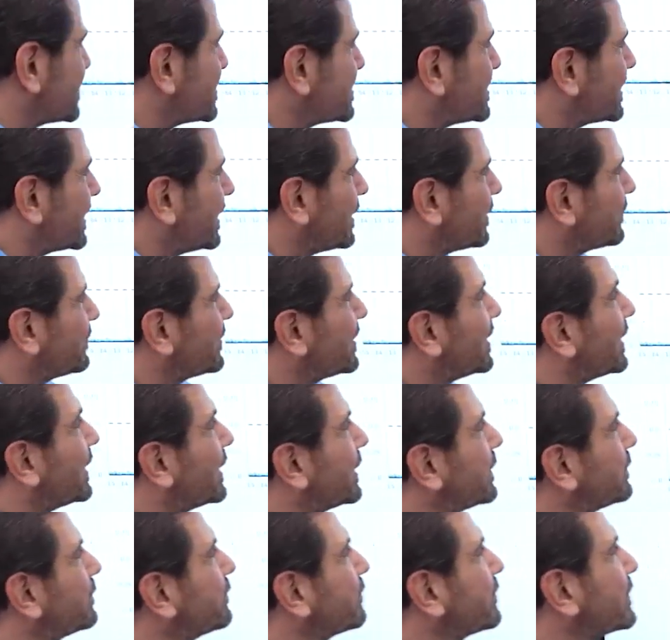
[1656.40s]
is the
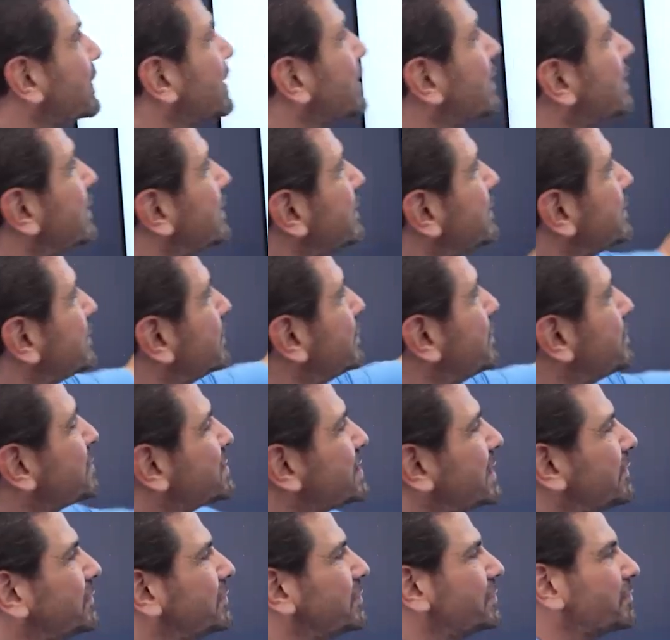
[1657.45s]
LVA
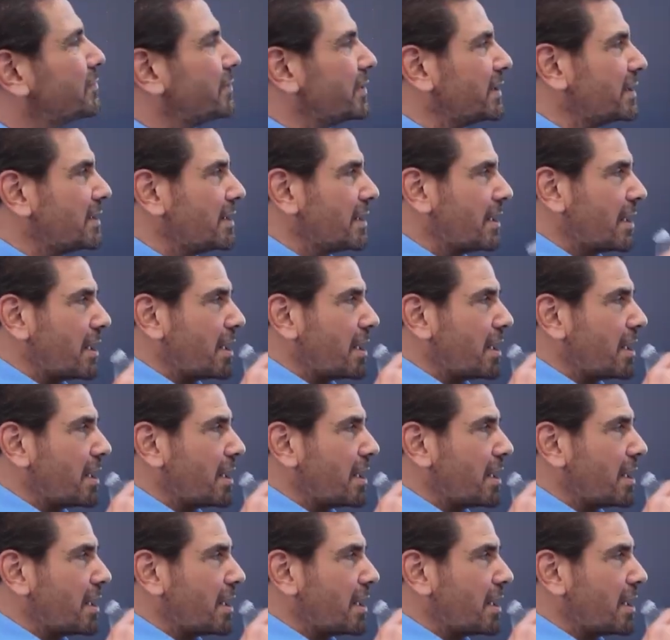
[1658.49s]
273.